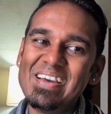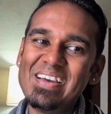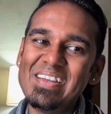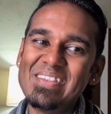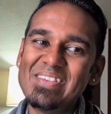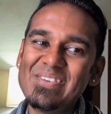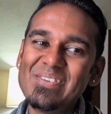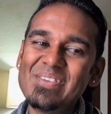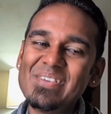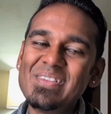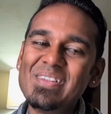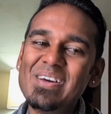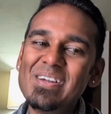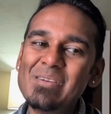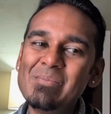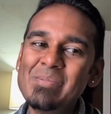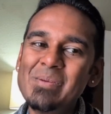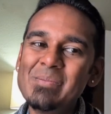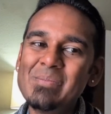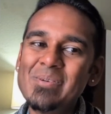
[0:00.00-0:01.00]
There's a lot
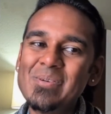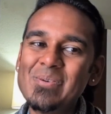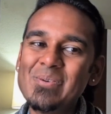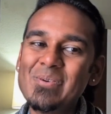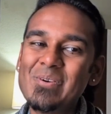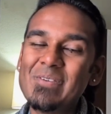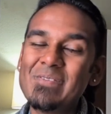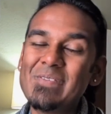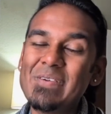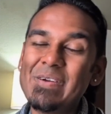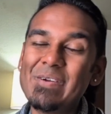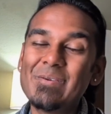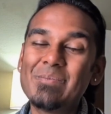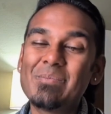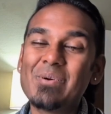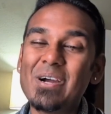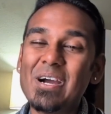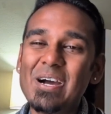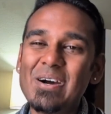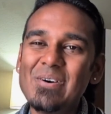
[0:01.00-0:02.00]
of people who are very
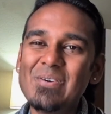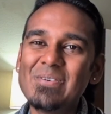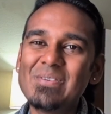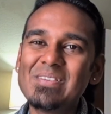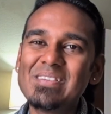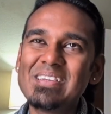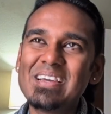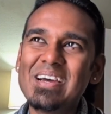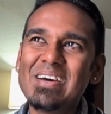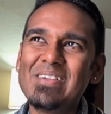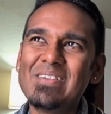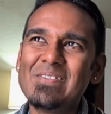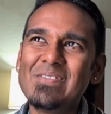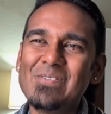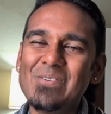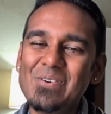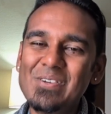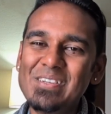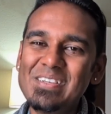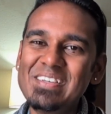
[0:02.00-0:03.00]
proud
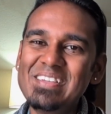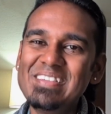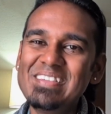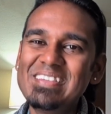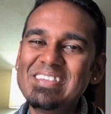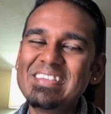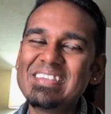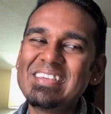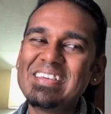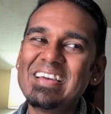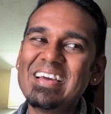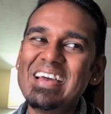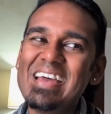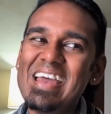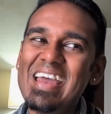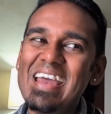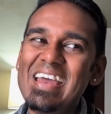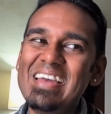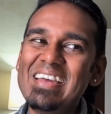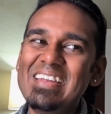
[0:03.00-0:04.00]
Californians,
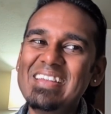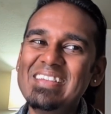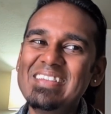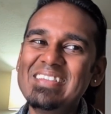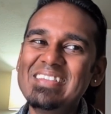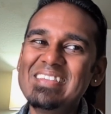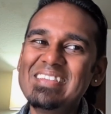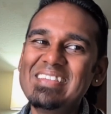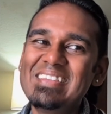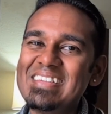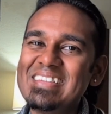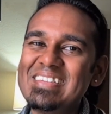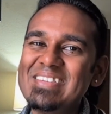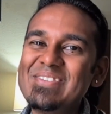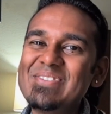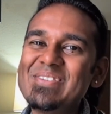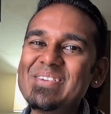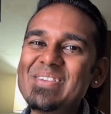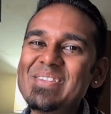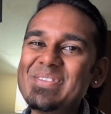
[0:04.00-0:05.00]
and
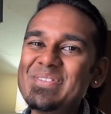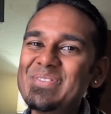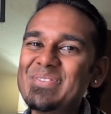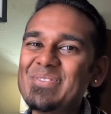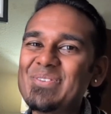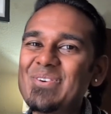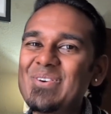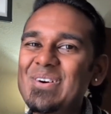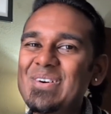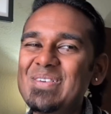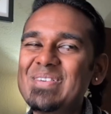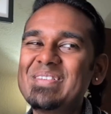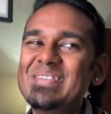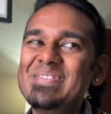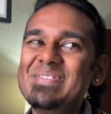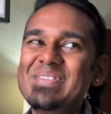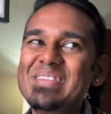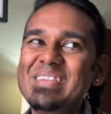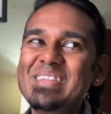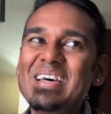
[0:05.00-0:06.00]
there's nothing
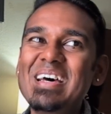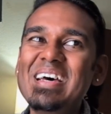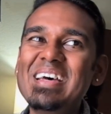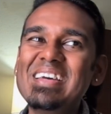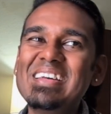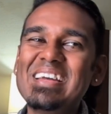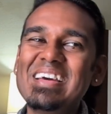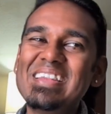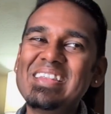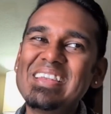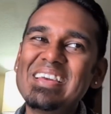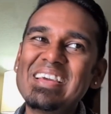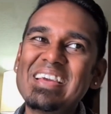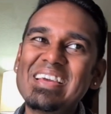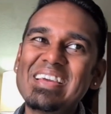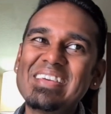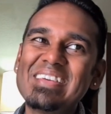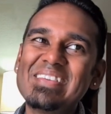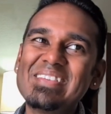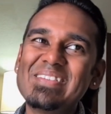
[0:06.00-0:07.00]
wrong with that. I think,
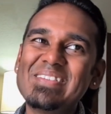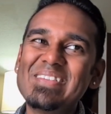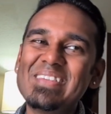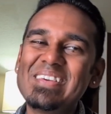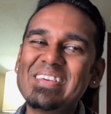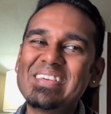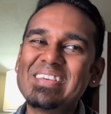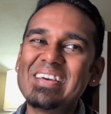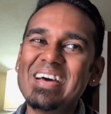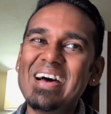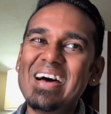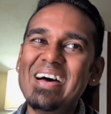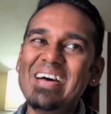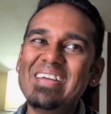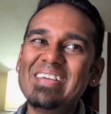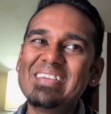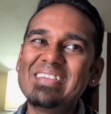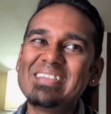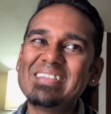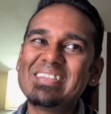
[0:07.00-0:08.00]
like
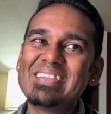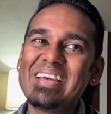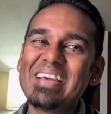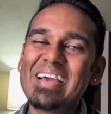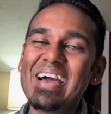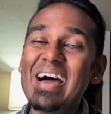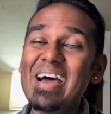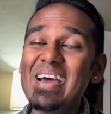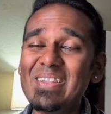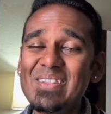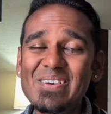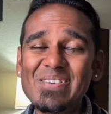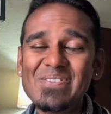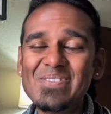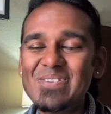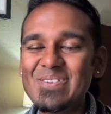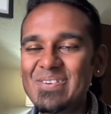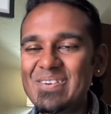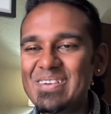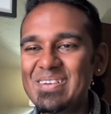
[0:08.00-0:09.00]
I love
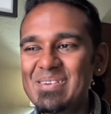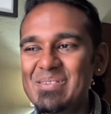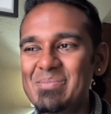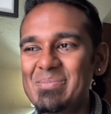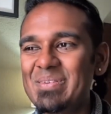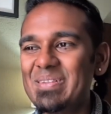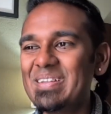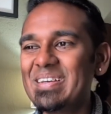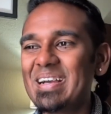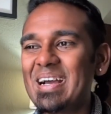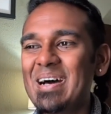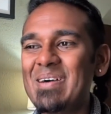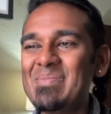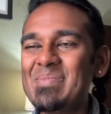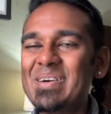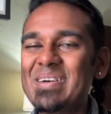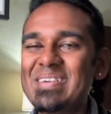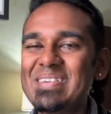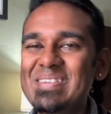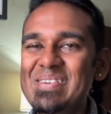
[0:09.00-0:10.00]
Florida, but like I'm
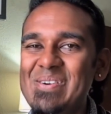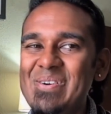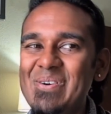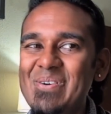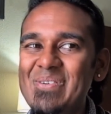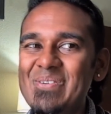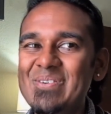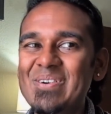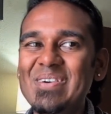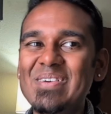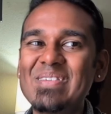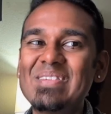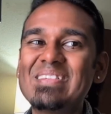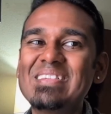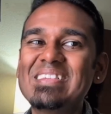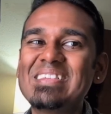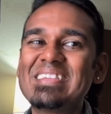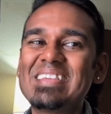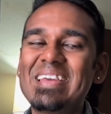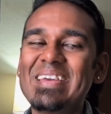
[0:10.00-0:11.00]
not gonna go
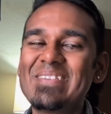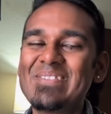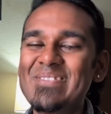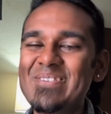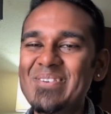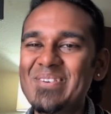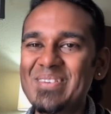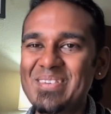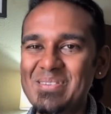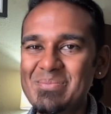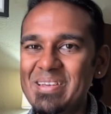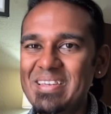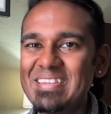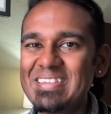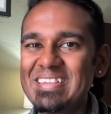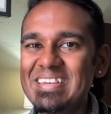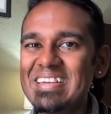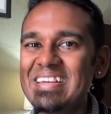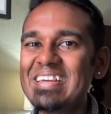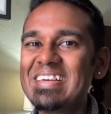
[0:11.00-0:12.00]
around saying Florida's the best
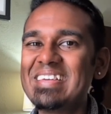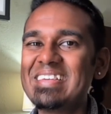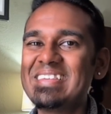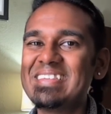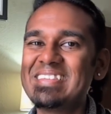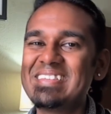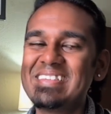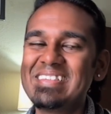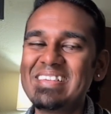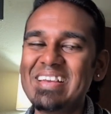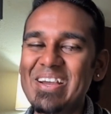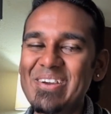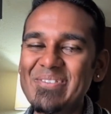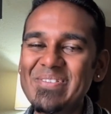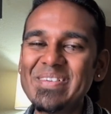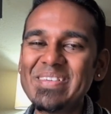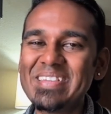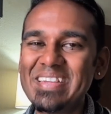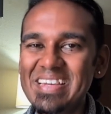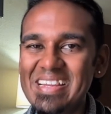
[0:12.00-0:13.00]
state, because
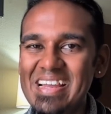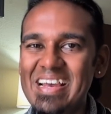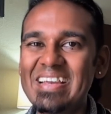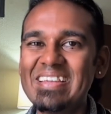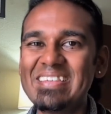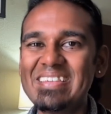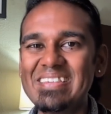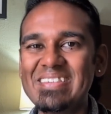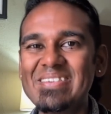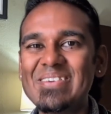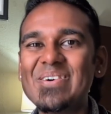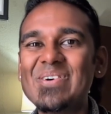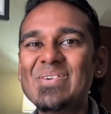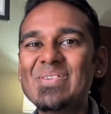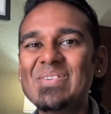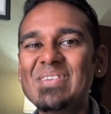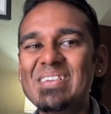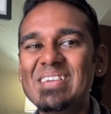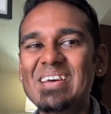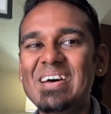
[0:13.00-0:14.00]
every state has its
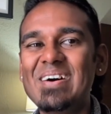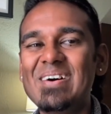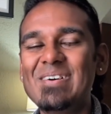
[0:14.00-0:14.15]
own